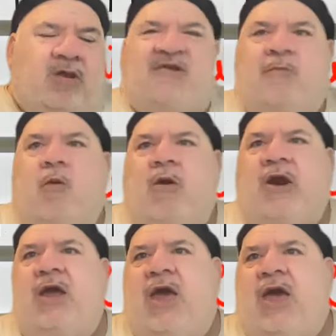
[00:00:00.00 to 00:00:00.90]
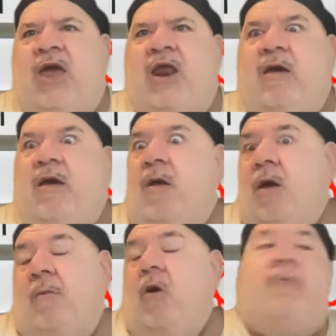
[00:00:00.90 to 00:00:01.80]
this morning, and
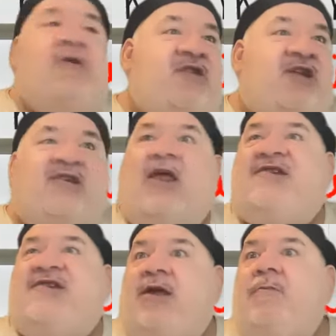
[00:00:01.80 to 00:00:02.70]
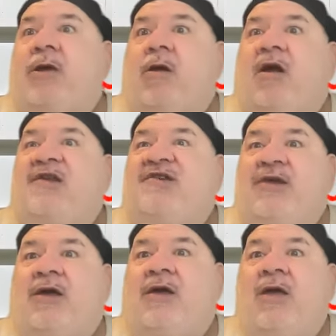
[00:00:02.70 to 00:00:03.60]
I'm hoping she's listening because
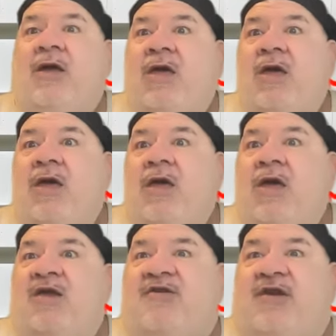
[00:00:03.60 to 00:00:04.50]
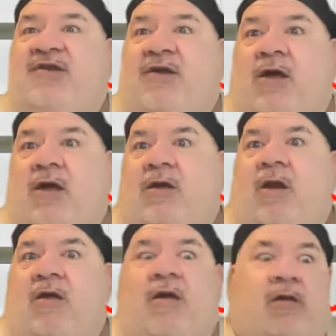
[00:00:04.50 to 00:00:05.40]
she's
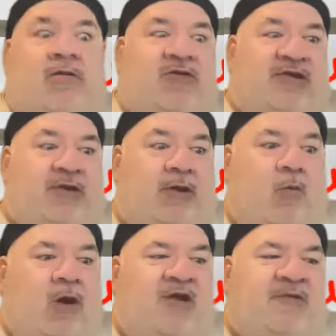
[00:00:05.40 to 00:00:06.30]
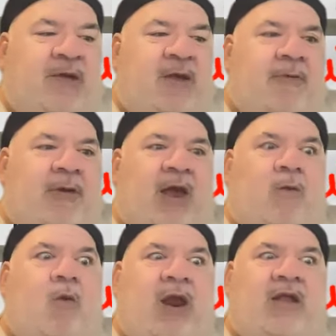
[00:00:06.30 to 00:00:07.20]
just one of those people
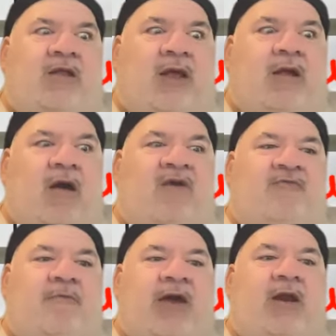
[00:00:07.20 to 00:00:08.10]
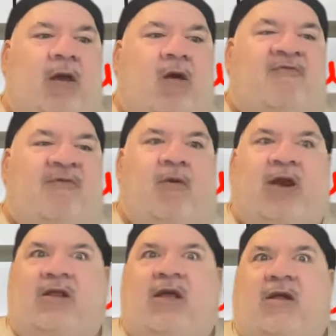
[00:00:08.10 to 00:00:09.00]
that when I think of Meatloaf and when
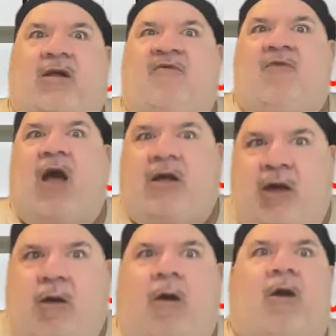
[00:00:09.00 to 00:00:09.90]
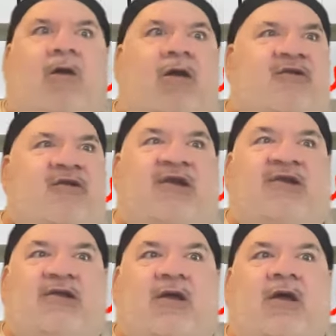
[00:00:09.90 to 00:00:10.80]
I think of Rocky Horror,
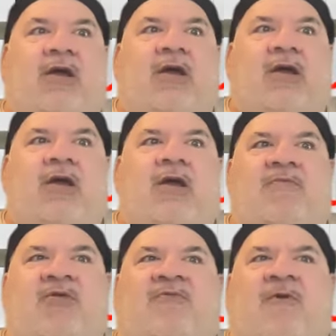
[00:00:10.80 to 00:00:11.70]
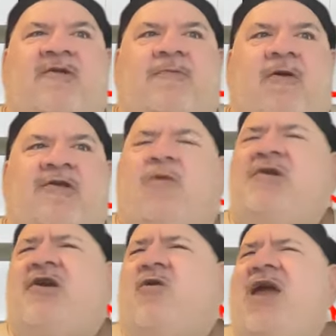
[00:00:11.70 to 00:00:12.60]
she's the first person. It
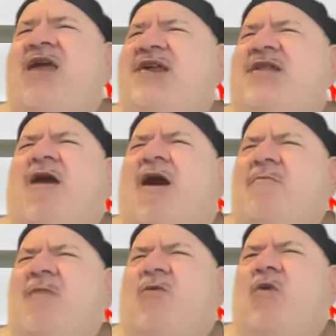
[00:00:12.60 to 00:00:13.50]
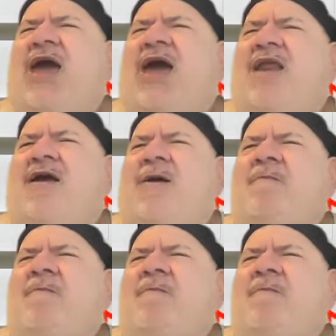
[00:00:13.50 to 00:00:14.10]
was a crazy time, Mike. We had